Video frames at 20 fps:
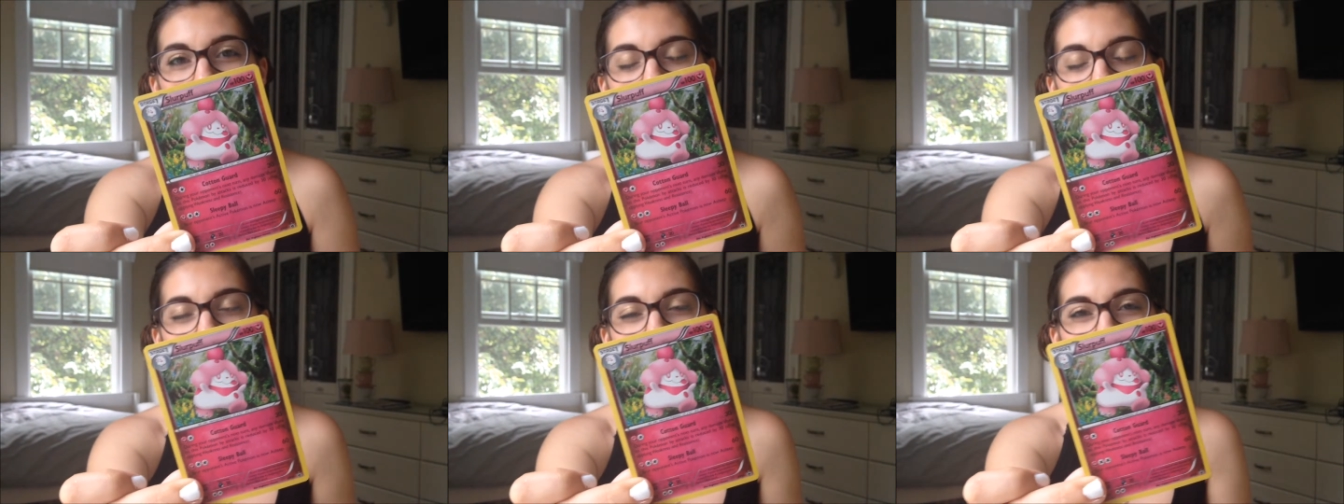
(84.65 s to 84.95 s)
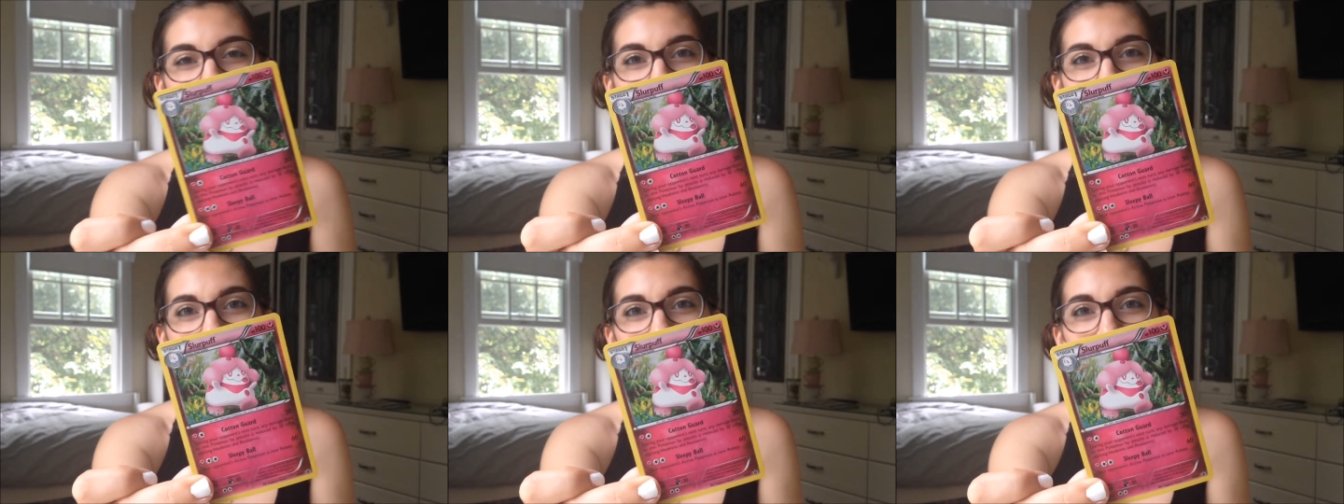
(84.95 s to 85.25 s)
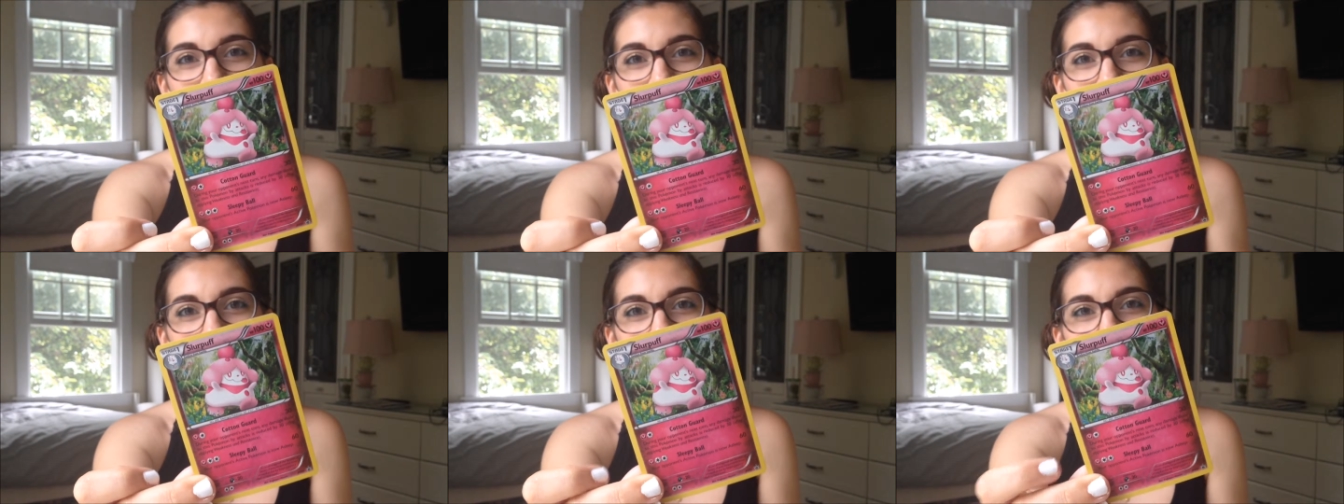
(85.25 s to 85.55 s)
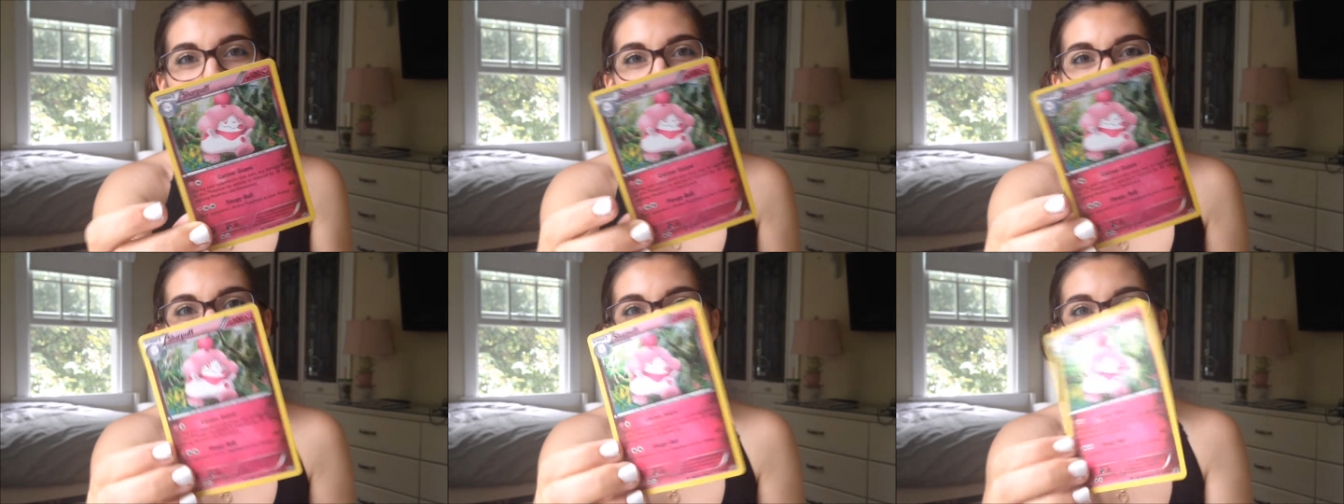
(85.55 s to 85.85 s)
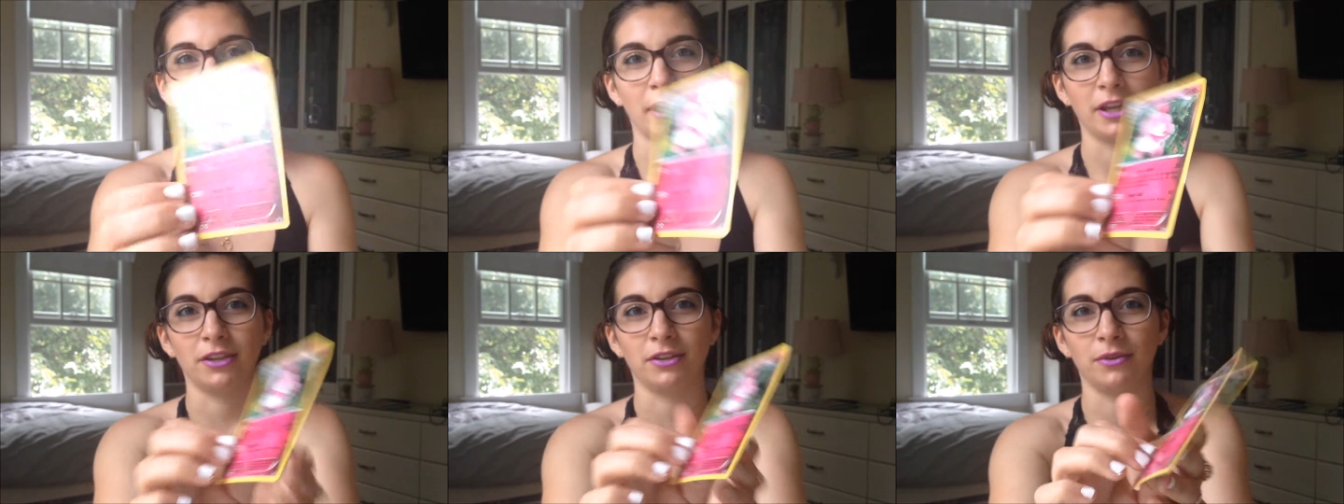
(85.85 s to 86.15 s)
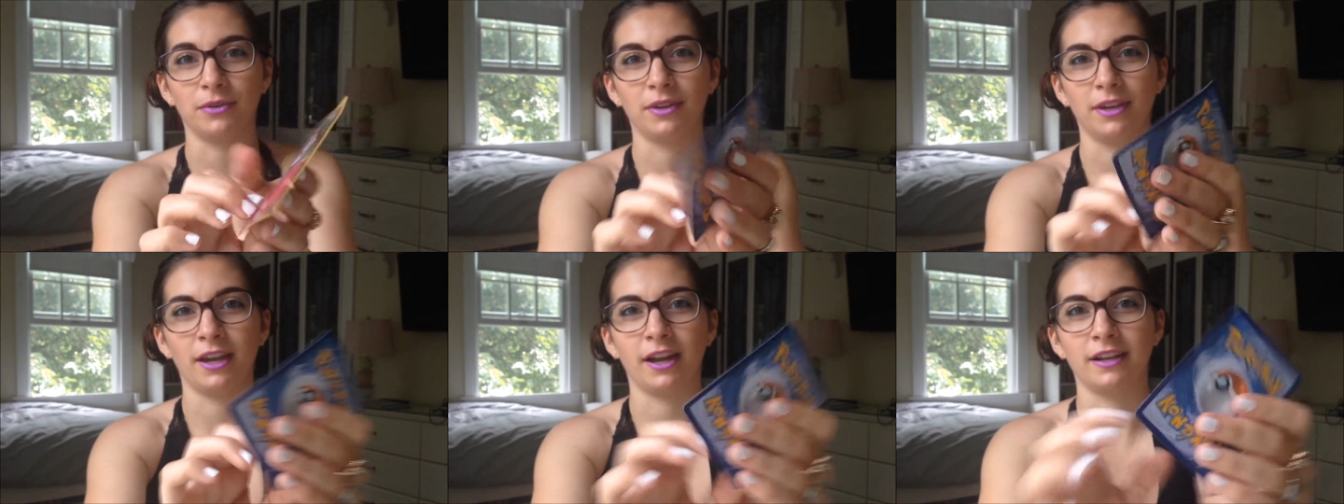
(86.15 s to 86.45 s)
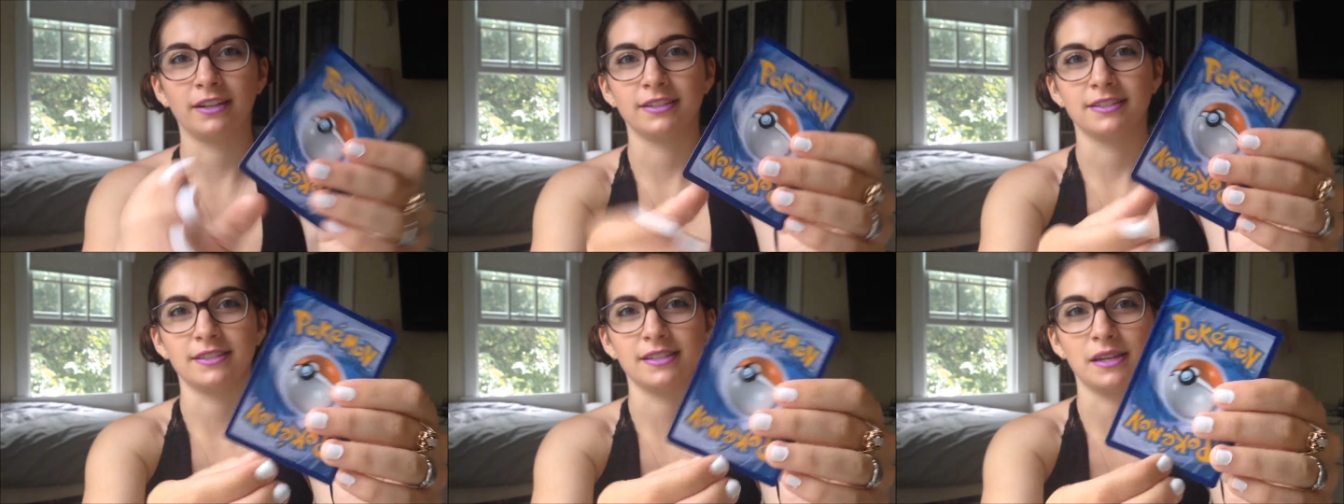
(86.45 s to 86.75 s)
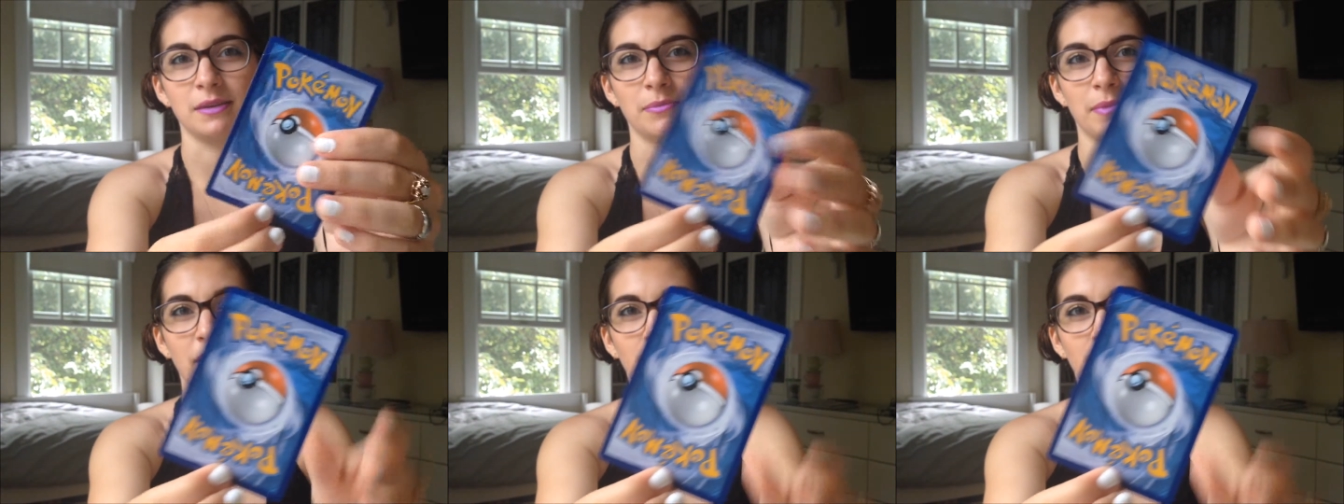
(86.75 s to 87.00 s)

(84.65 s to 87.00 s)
It is a little bit bent. You can kind of see it